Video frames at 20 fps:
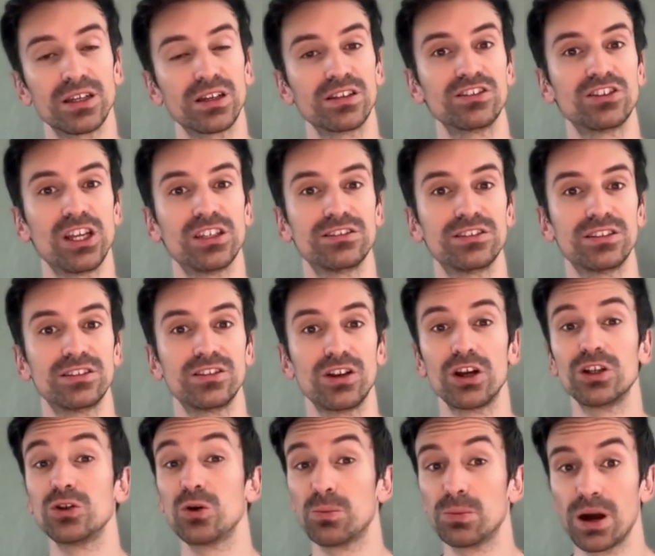chances are
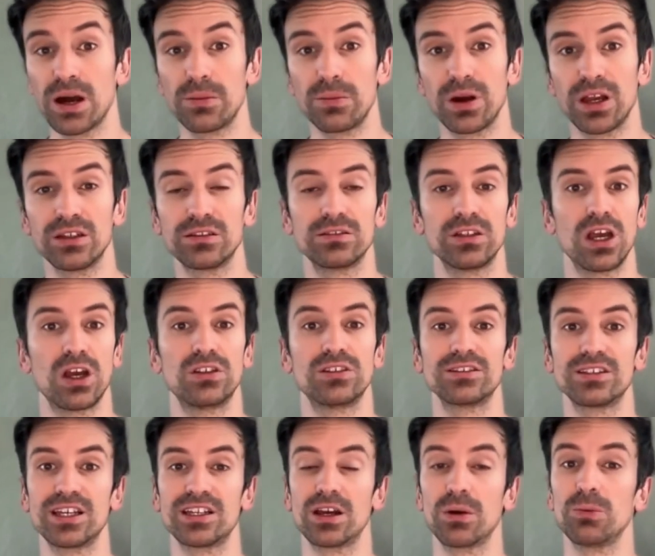your pipelines aren't
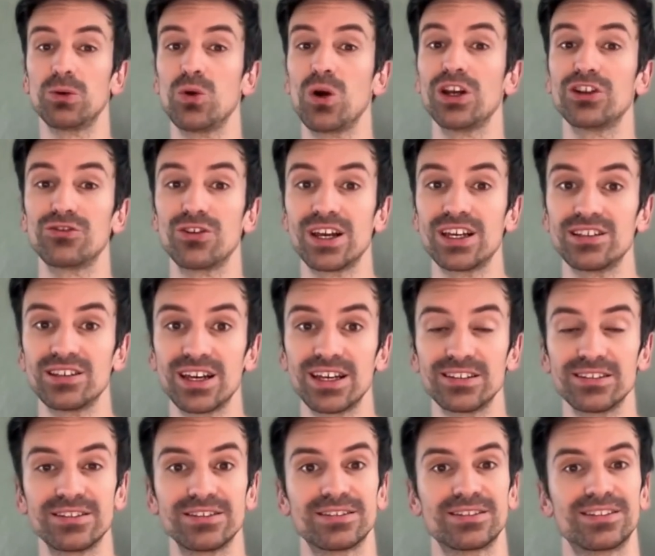set up quite right
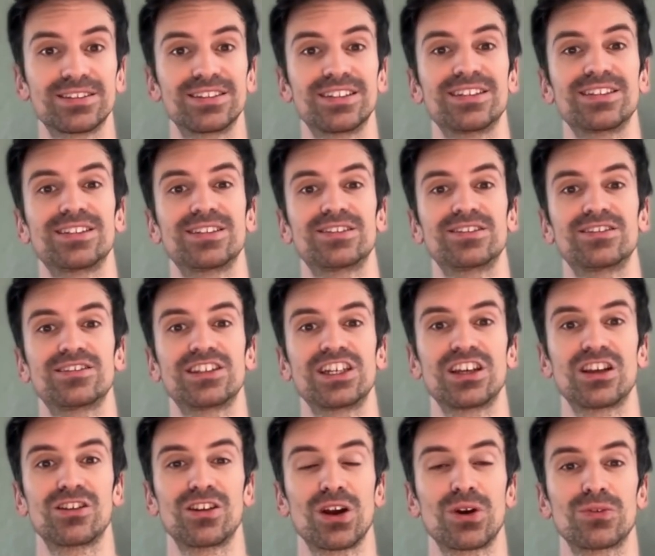yet. Stick
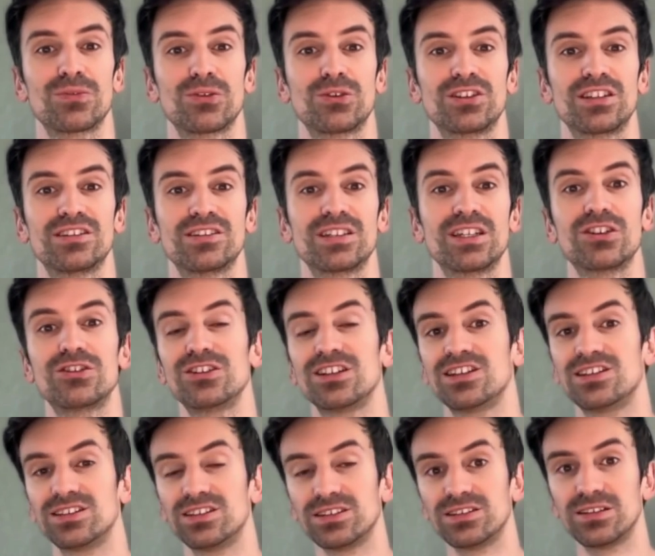around for this
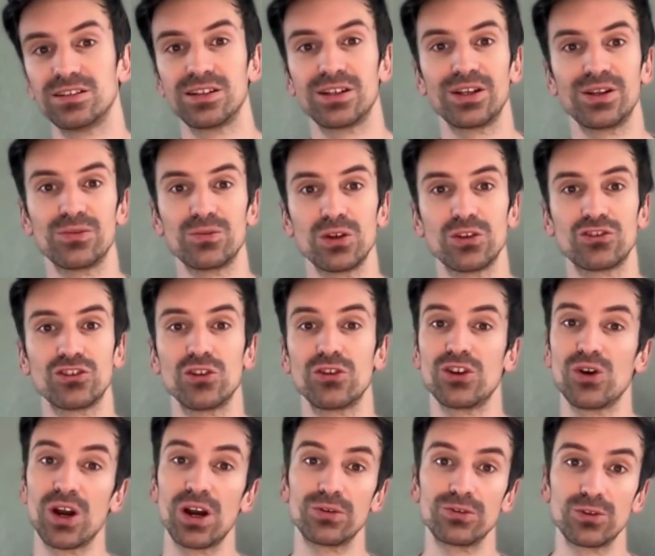series. We'll show
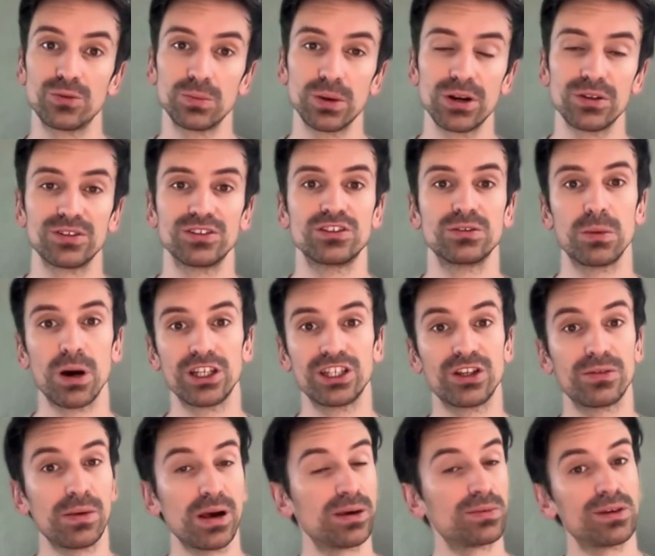you how to build smarter
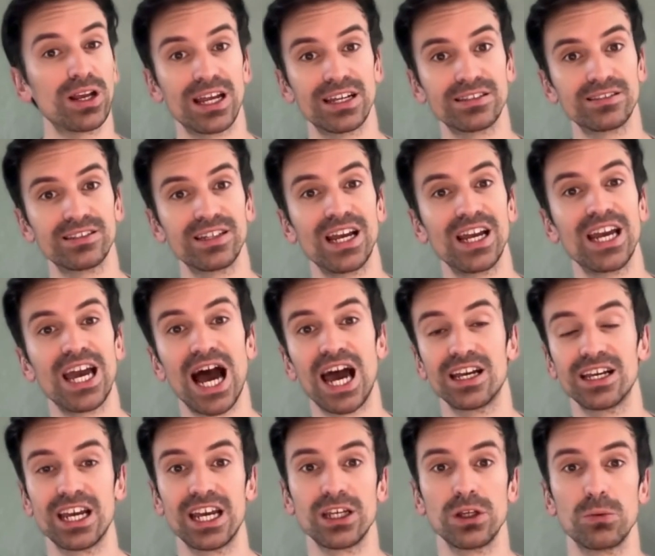pipelines and
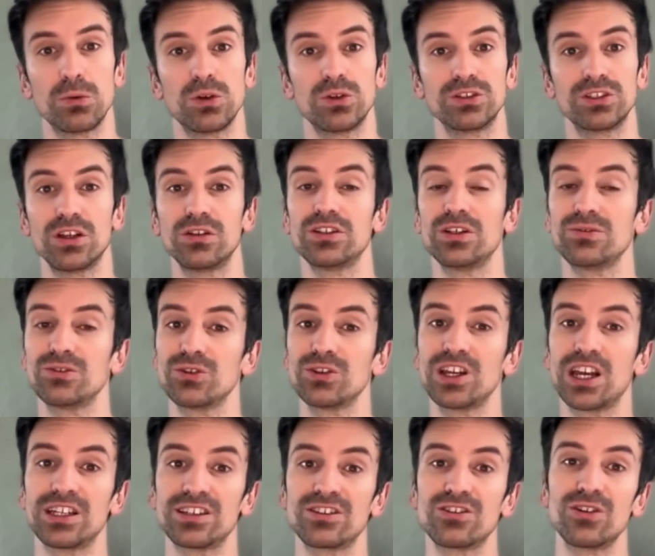get the most out of your
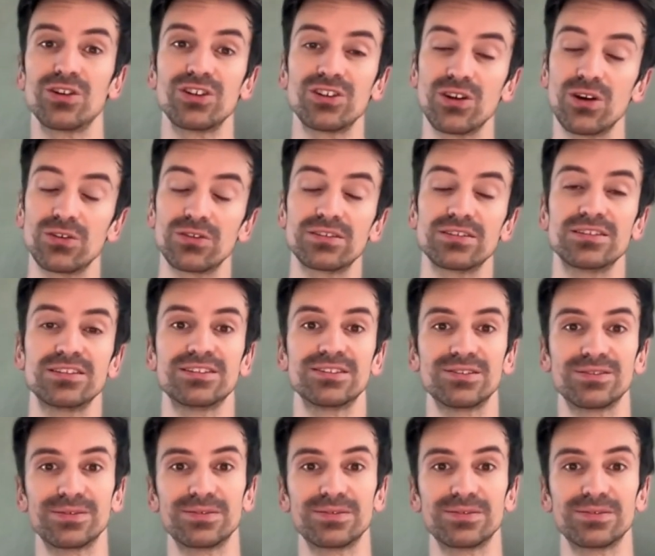Datadog logs.